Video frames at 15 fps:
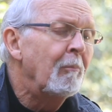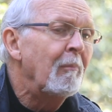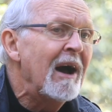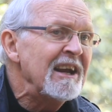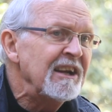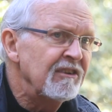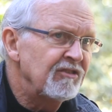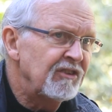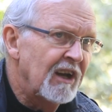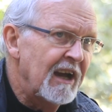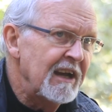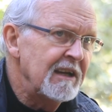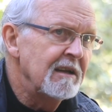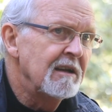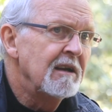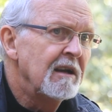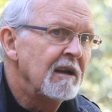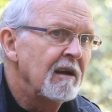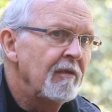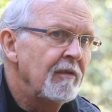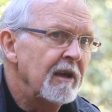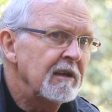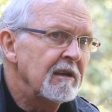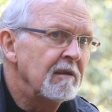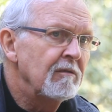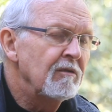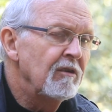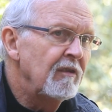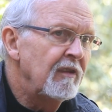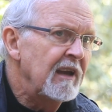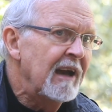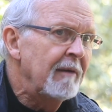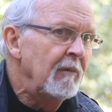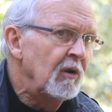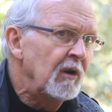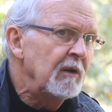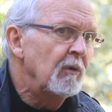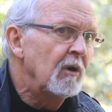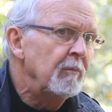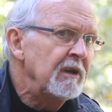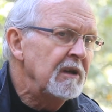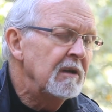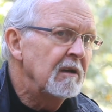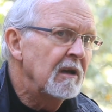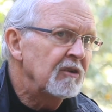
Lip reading: minus tide, the abalone will be